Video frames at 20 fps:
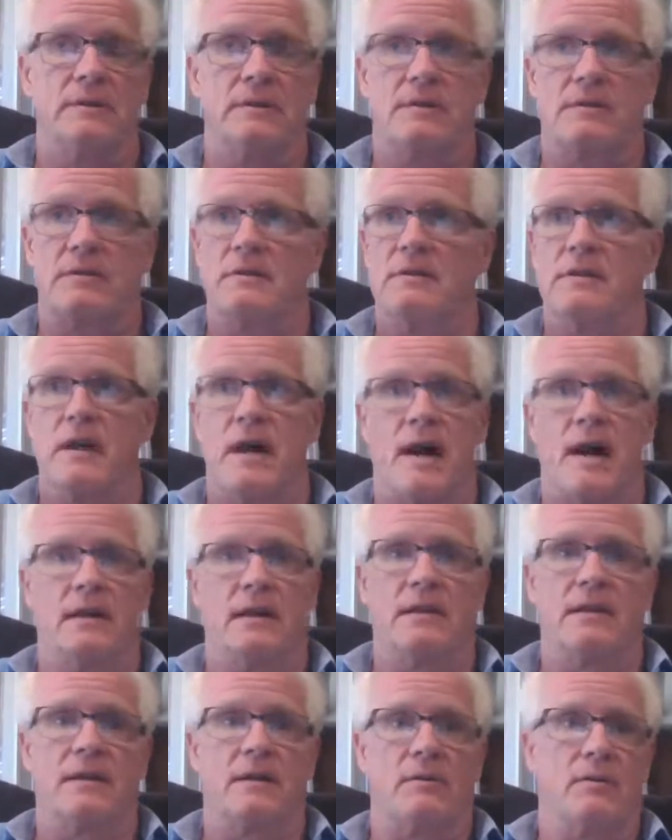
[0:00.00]
It's
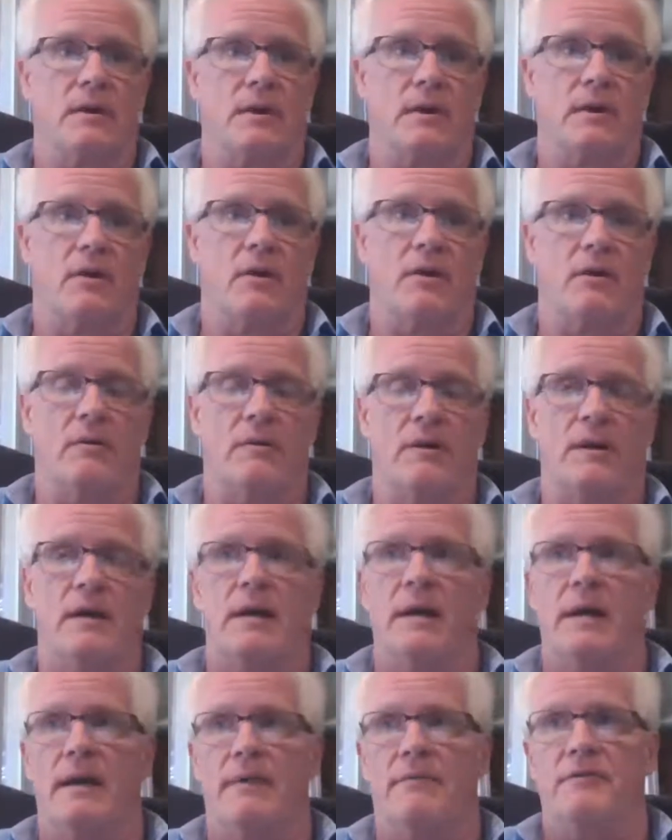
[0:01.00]
not liquid at all.
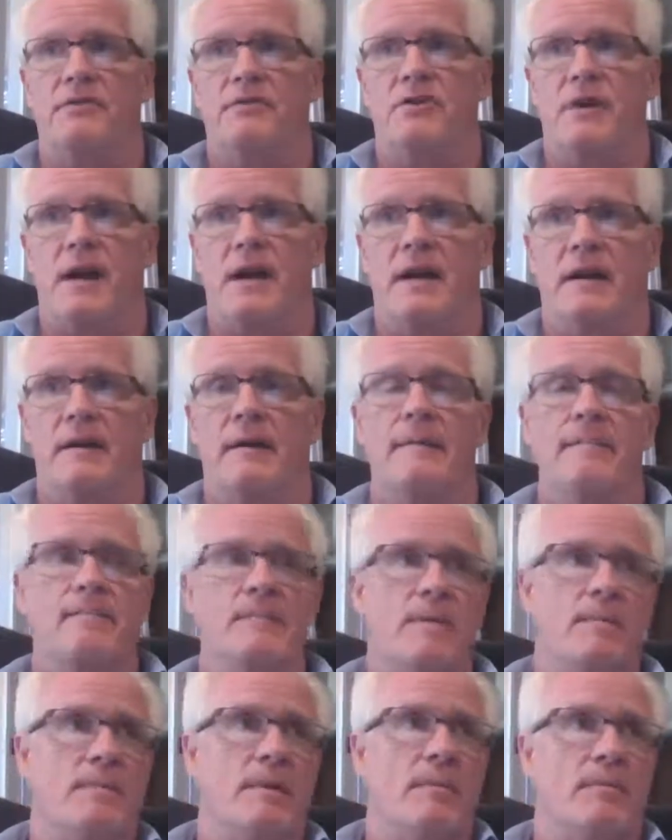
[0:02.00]
If you try and
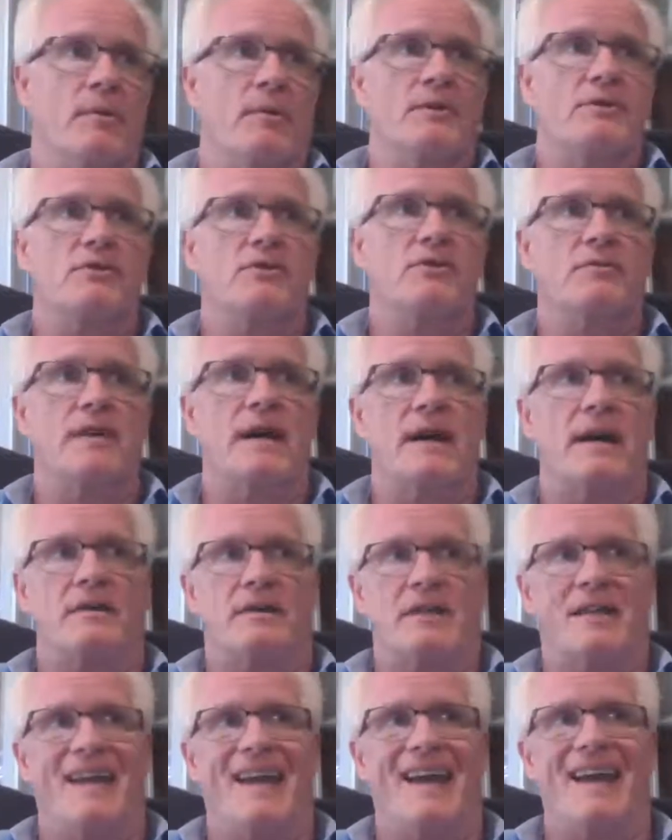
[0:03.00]
remember in
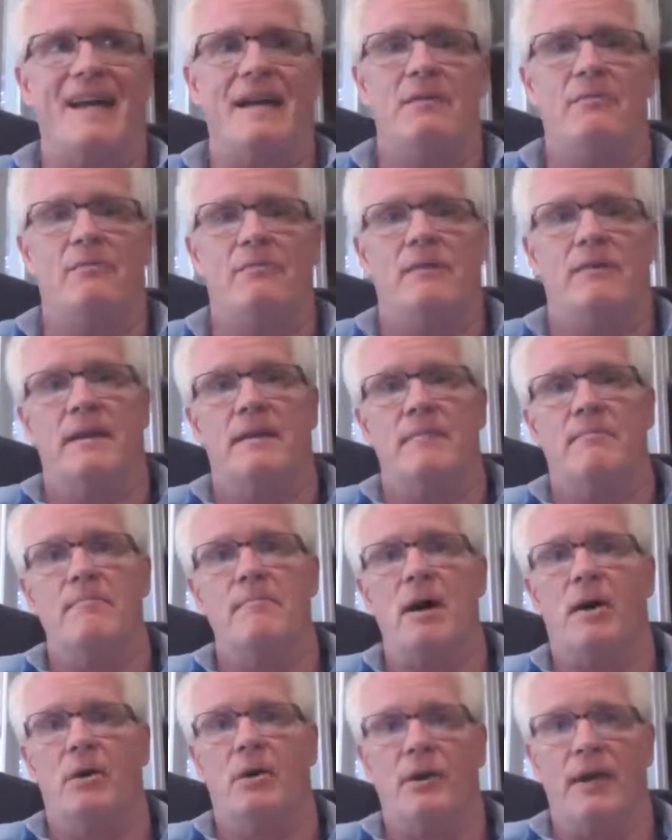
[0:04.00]
2008 when we had the
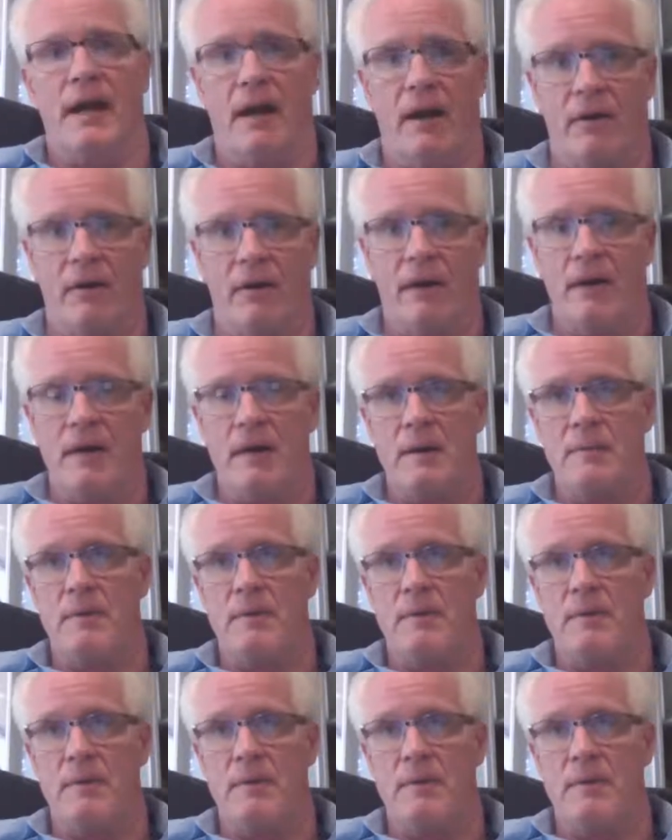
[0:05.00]
meltdown,